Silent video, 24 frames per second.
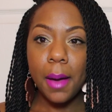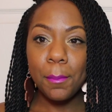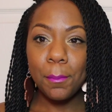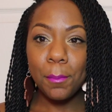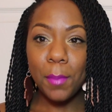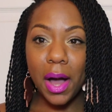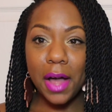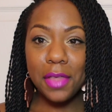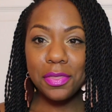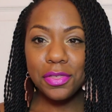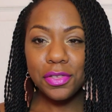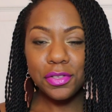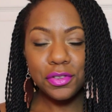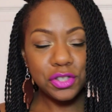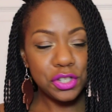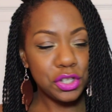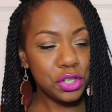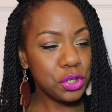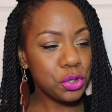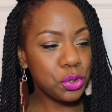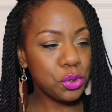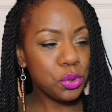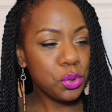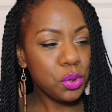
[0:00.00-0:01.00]
Month
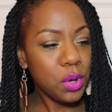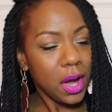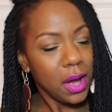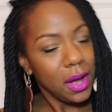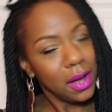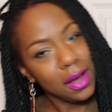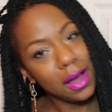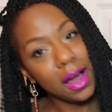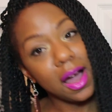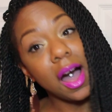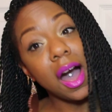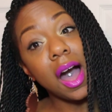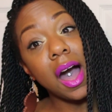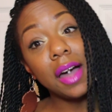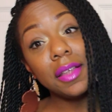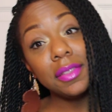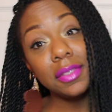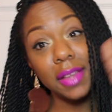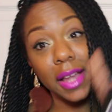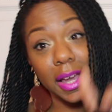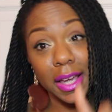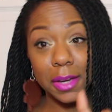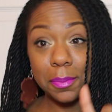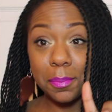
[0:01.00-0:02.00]
2,
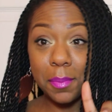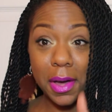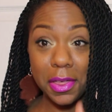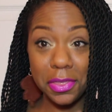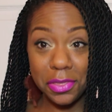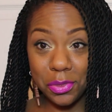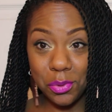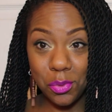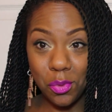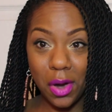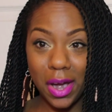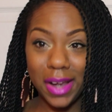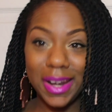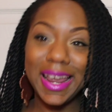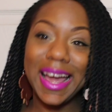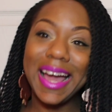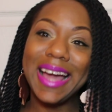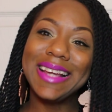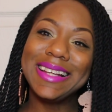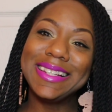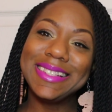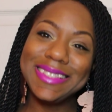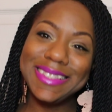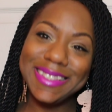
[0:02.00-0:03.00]
unlike month 1,
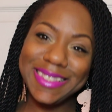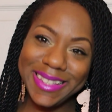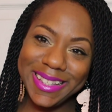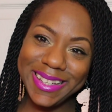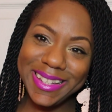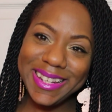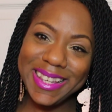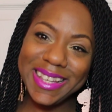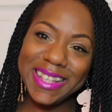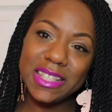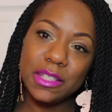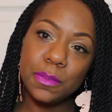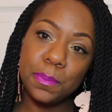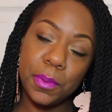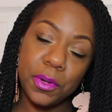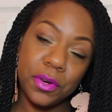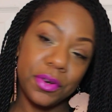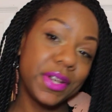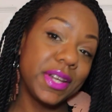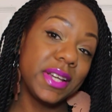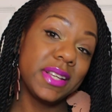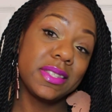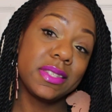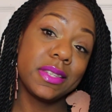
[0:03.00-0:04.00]
I did
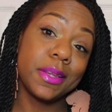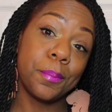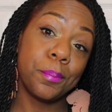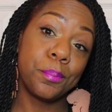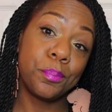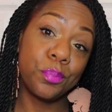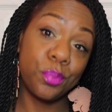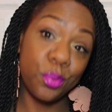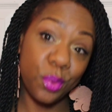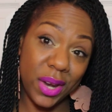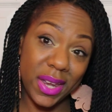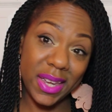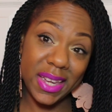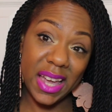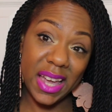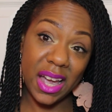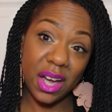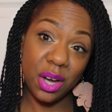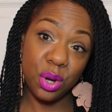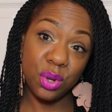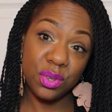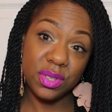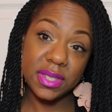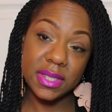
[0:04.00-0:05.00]
experience
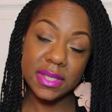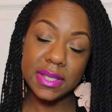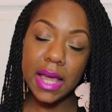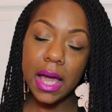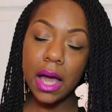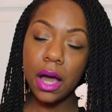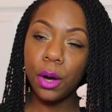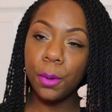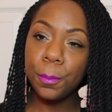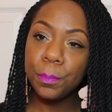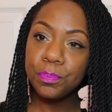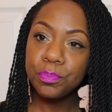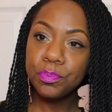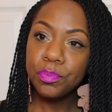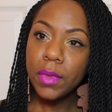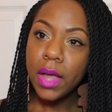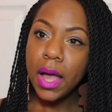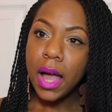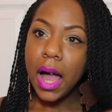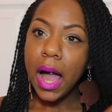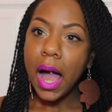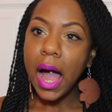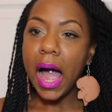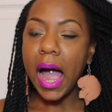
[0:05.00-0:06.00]
breakouts. Now,
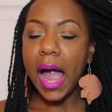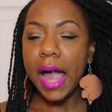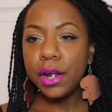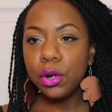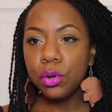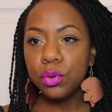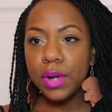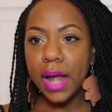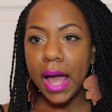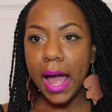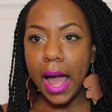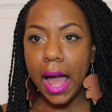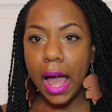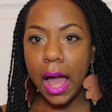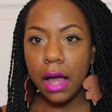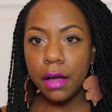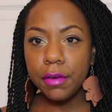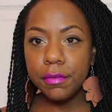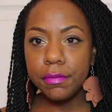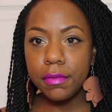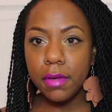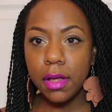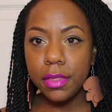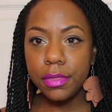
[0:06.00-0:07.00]
I don't
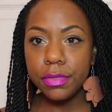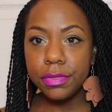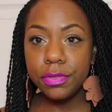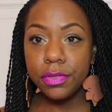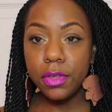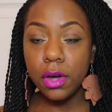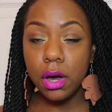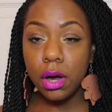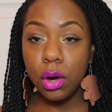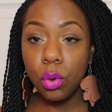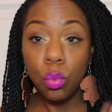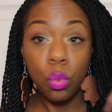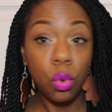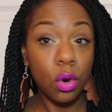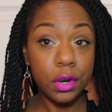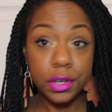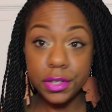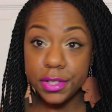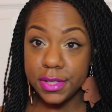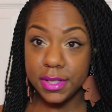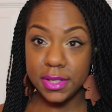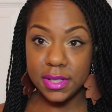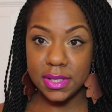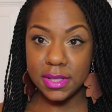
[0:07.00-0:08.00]
have the
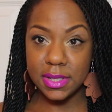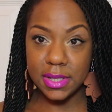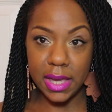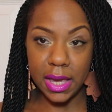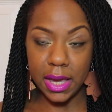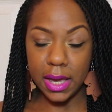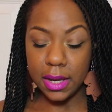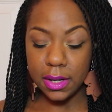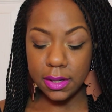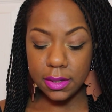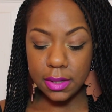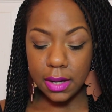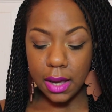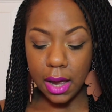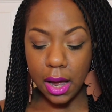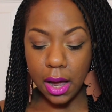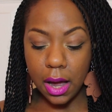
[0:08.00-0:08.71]
worst skin.